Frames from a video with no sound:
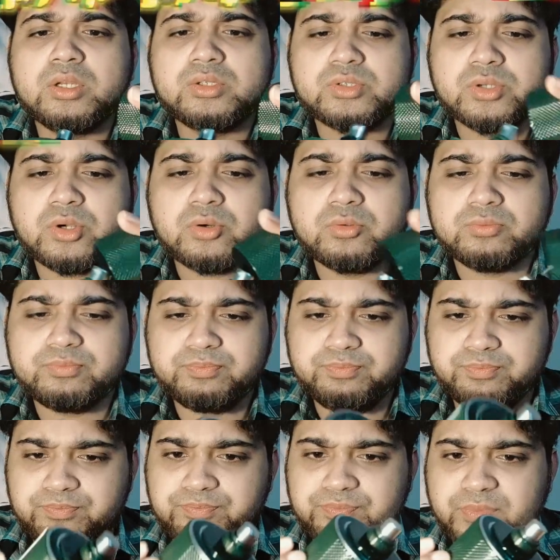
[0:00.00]
So
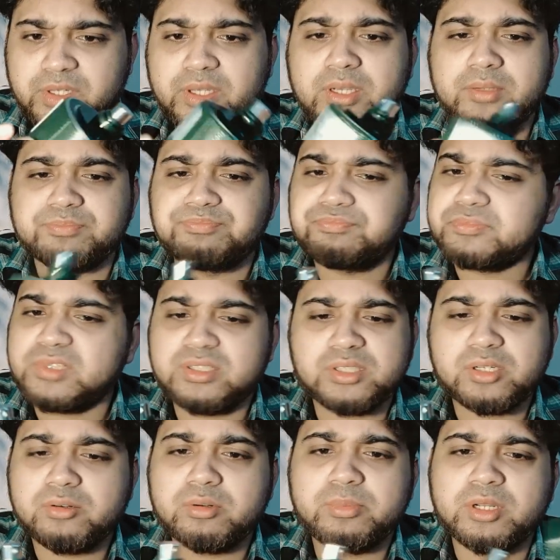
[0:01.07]
yeah, it's
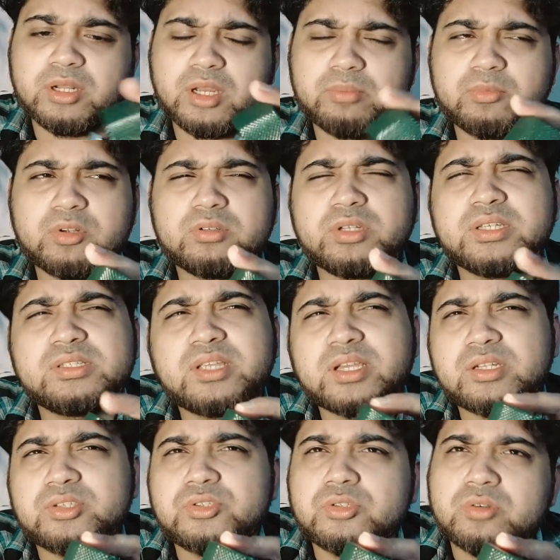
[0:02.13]
100 ml. I'm not
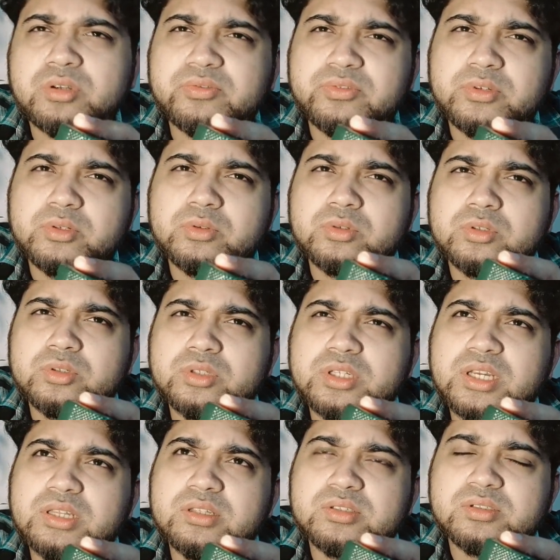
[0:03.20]
exactly sure if you could
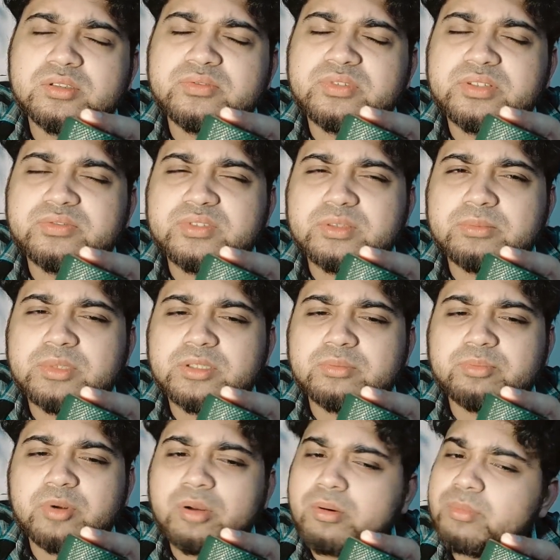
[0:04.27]
get this on a 50 ml.
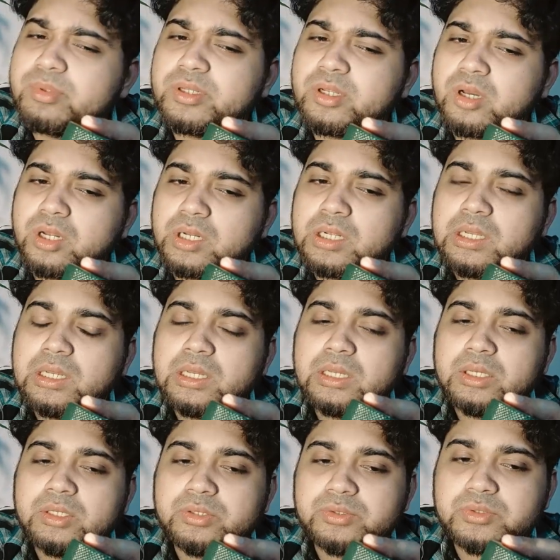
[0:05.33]
Probably not.
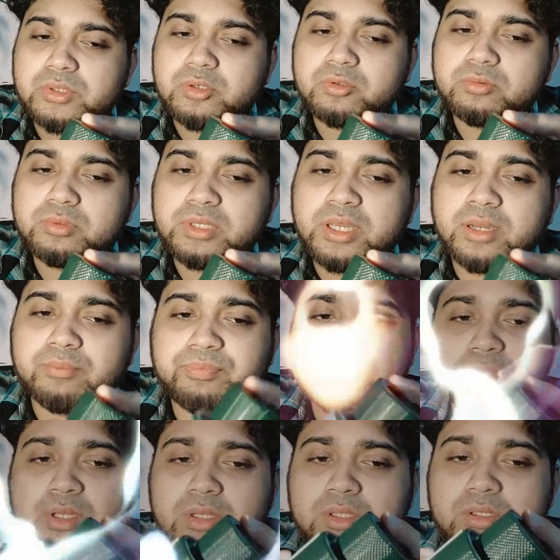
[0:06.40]
So yeah,
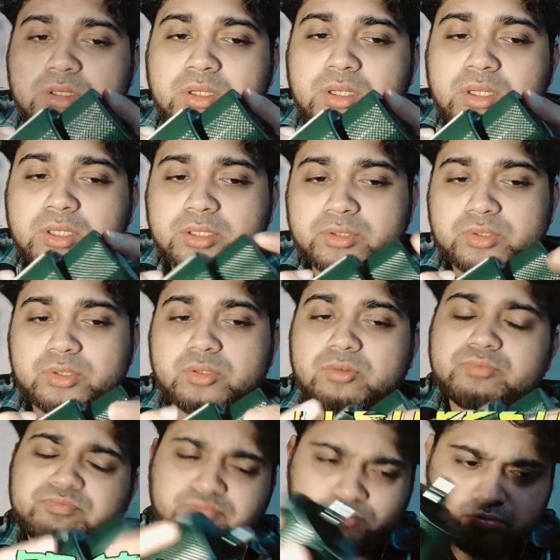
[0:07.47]

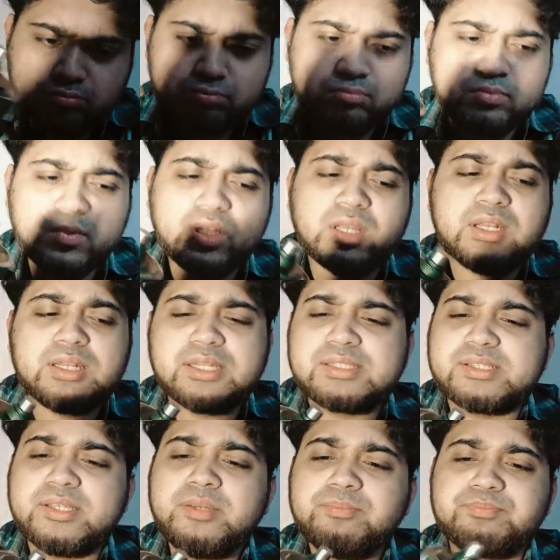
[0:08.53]
so let's
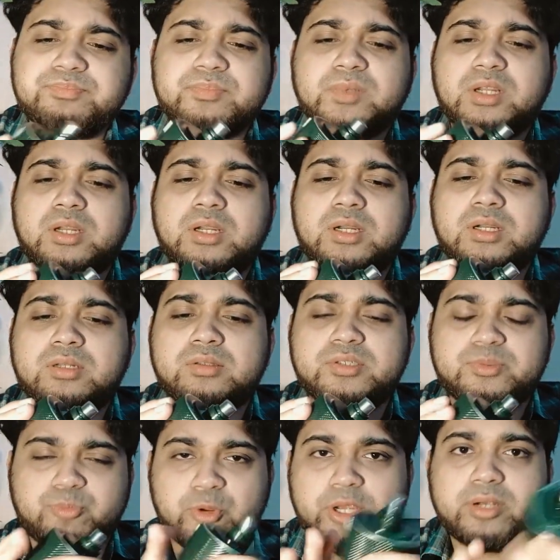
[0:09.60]
see the
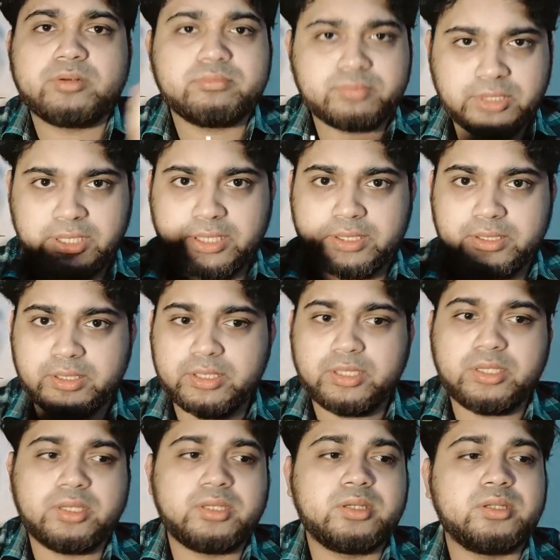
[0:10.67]
sprayer, and
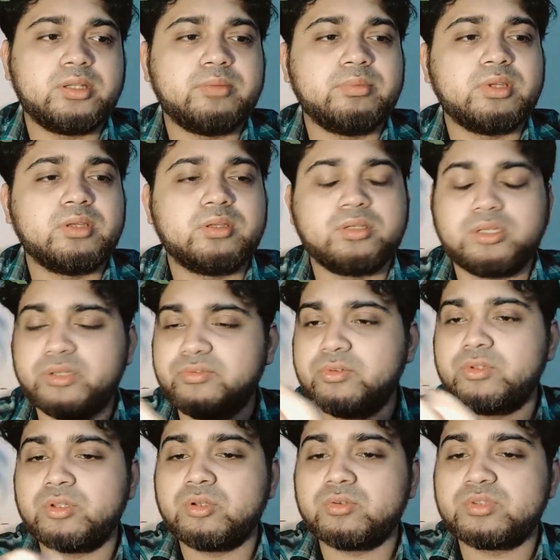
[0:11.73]
let me give you
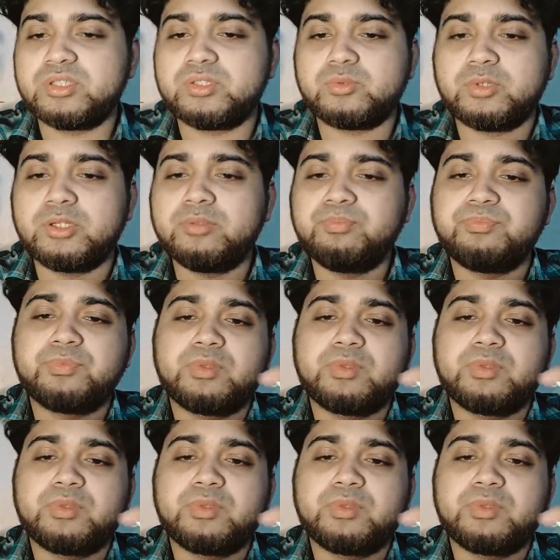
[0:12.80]
the notes as well.